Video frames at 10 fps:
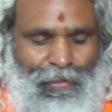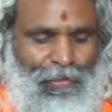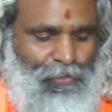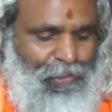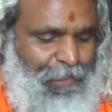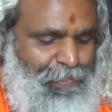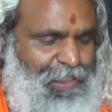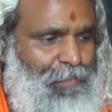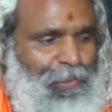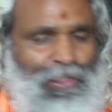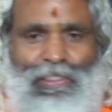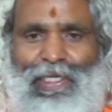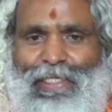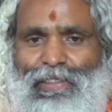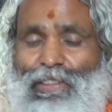So that means the person
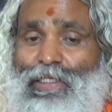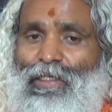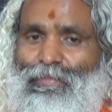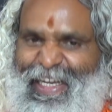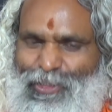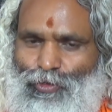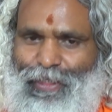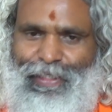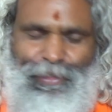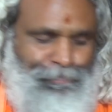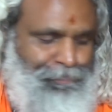has got certain maturity,